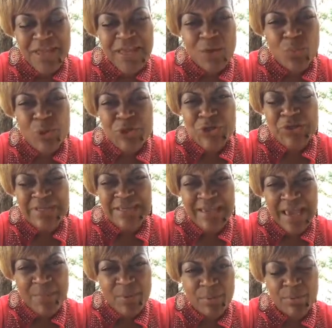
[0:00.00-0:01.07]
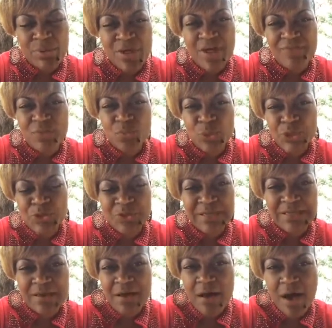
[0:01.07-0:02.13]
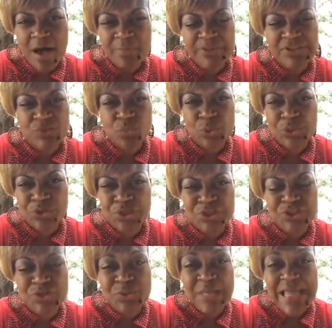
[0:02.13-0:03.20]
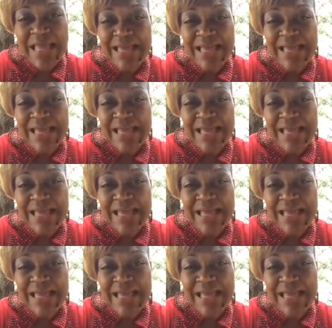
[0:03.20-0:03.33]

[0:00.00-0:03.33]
and what you're capable of, and what you can accomplish, and what you can do,